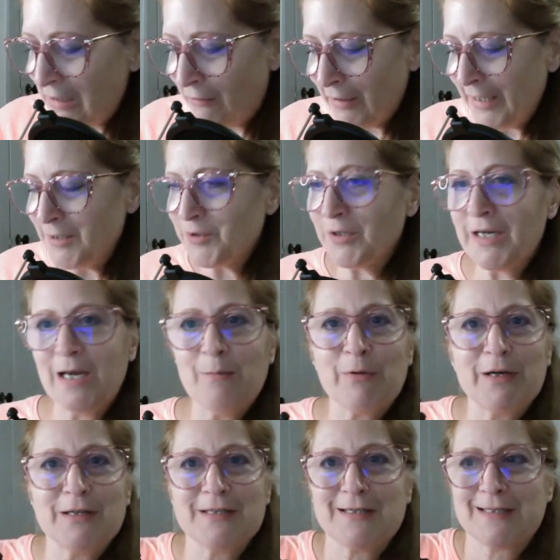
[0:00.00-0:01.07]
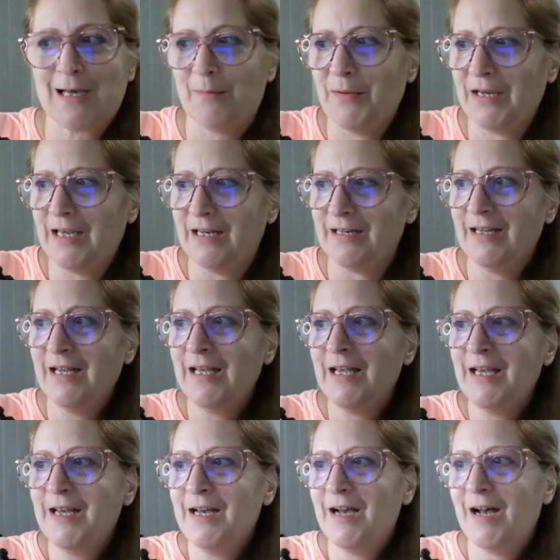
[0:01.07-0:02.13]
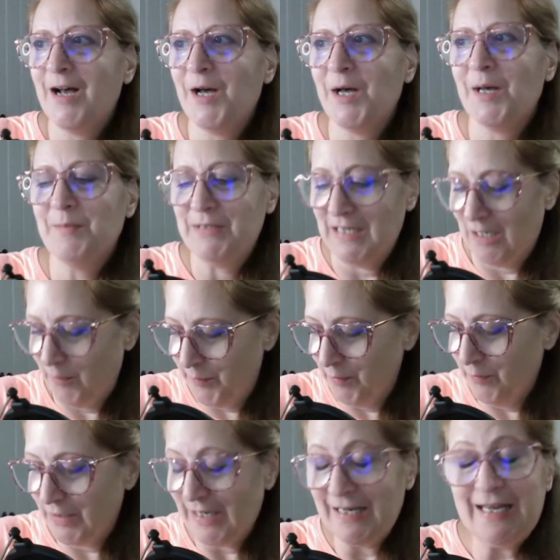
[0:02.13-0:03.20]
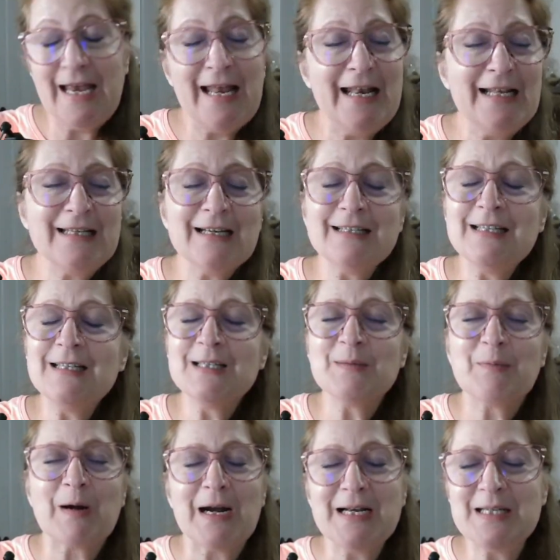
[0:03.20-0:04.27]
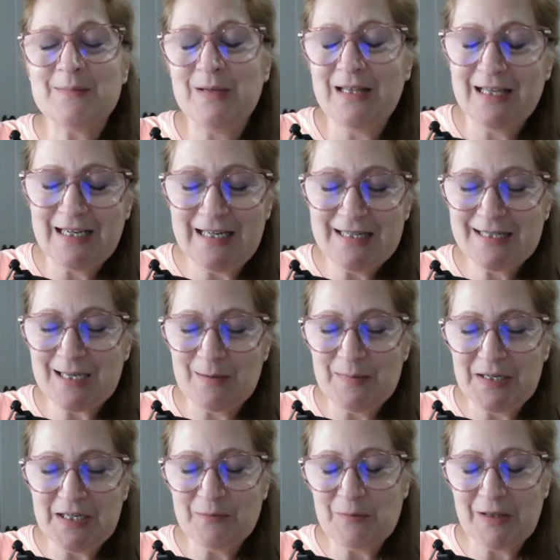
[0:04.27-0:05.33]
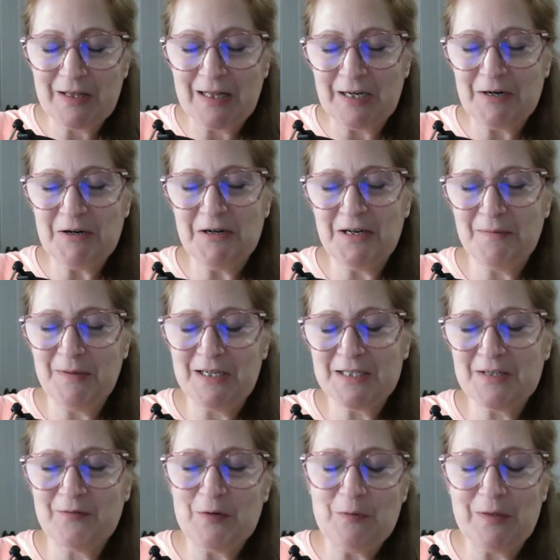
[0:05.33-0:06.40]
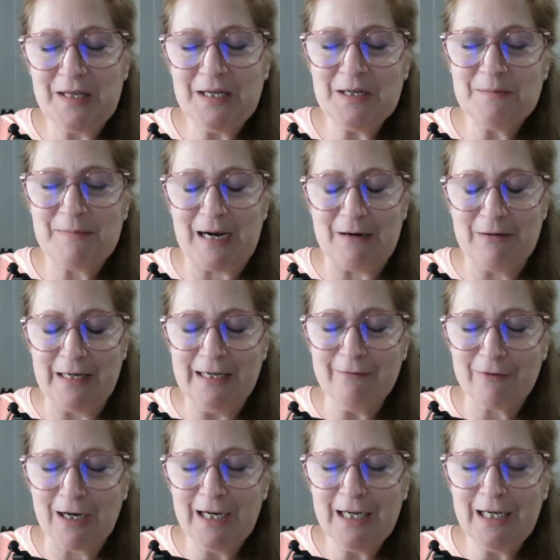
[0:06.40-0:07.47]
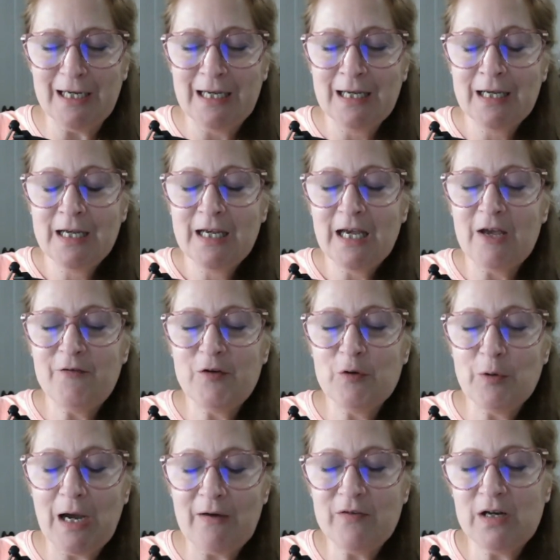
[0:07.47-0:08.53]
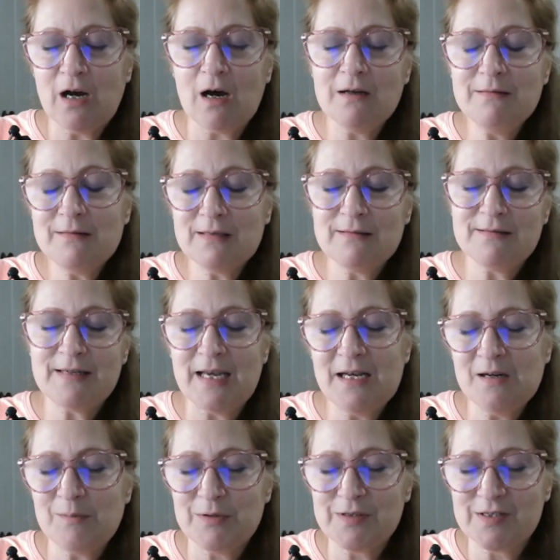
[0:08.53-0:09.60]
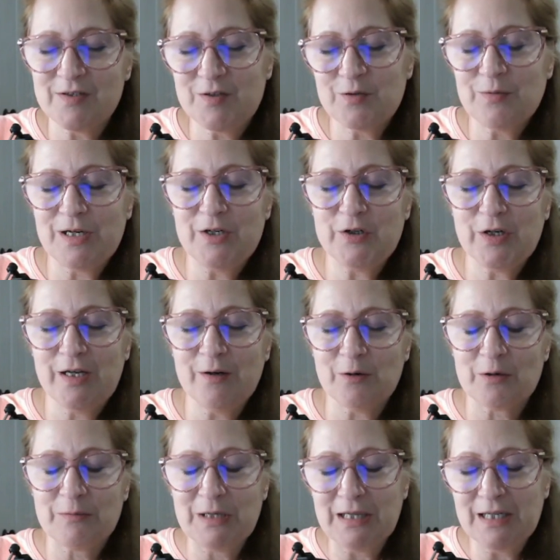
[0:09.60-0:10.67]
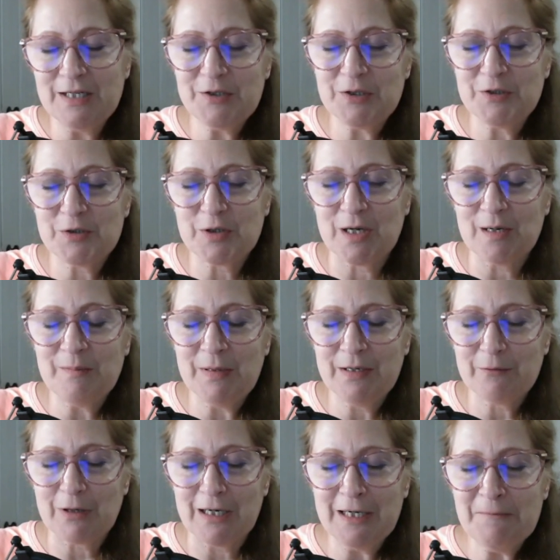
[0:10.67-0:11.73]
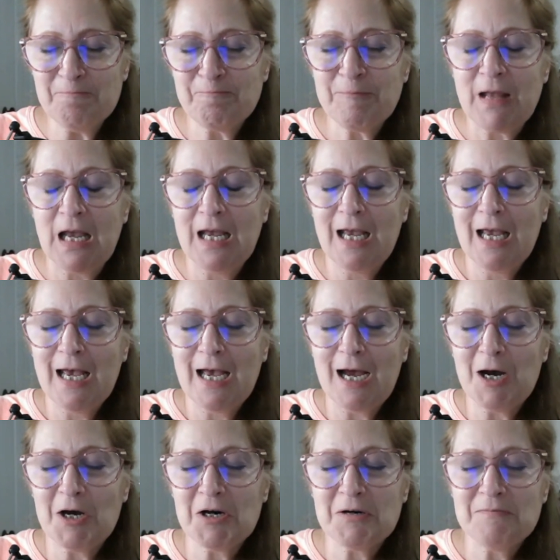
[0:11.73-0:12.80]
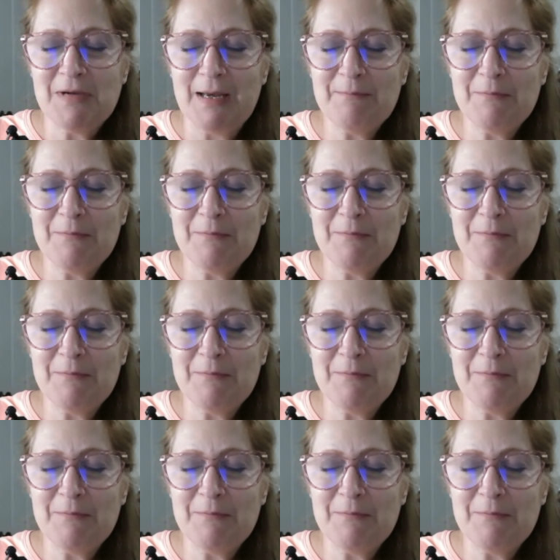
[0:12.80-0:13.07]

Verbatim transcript: Archangel Gabriel is coming in um, to help you with, and, and it doesn't surprise me that he's coming in with clarity, because if you think about it, right, if you have an unsustainable situation or relationship, right, um,